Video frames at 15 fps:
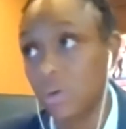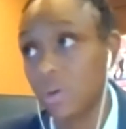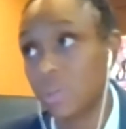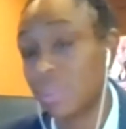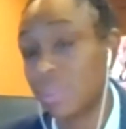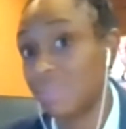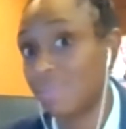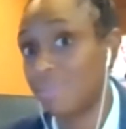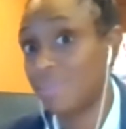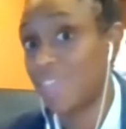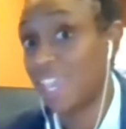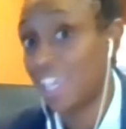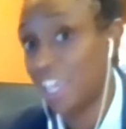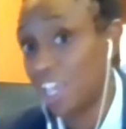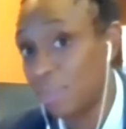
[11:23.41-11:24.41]
or
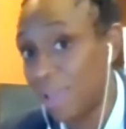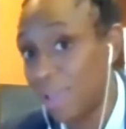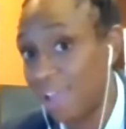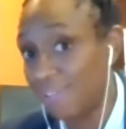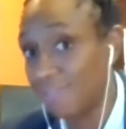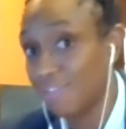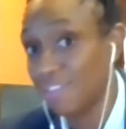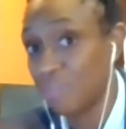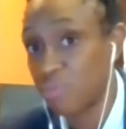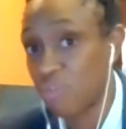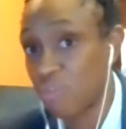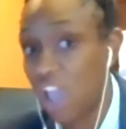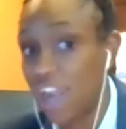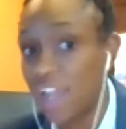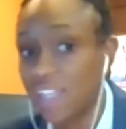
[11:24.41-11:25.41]
thinking about the
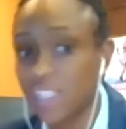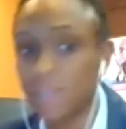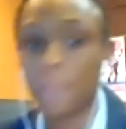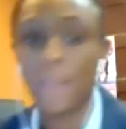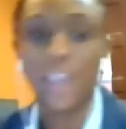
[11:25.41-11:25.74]
product.